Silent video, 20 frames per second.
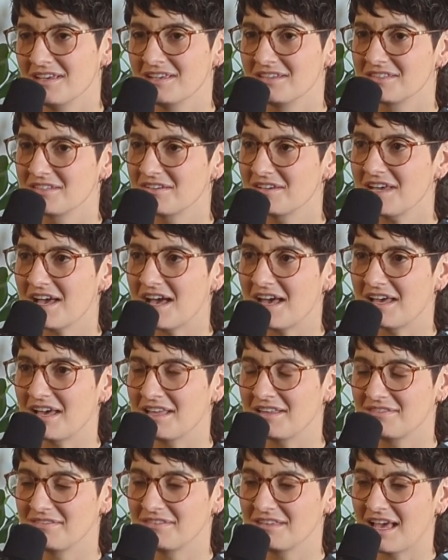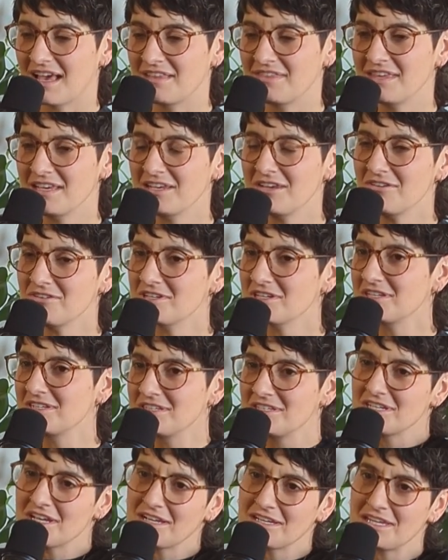so I think you
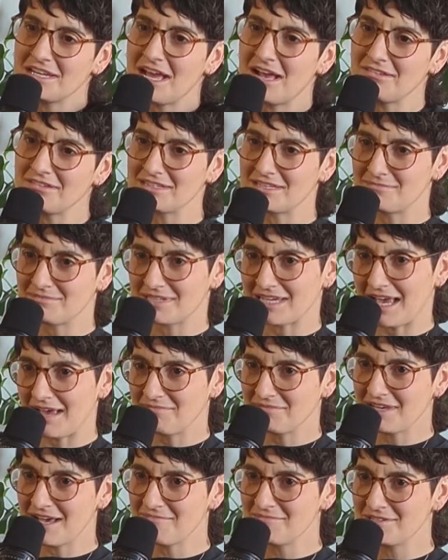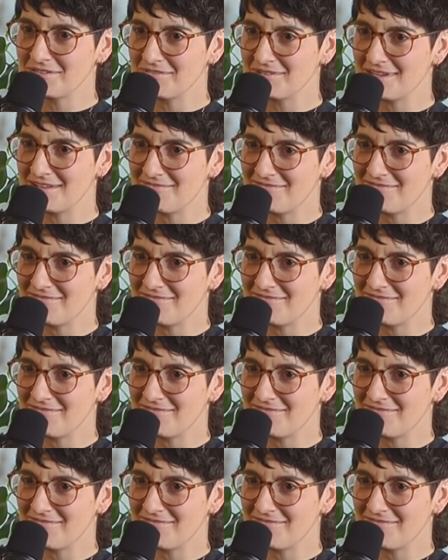should check it out sometime. Come to an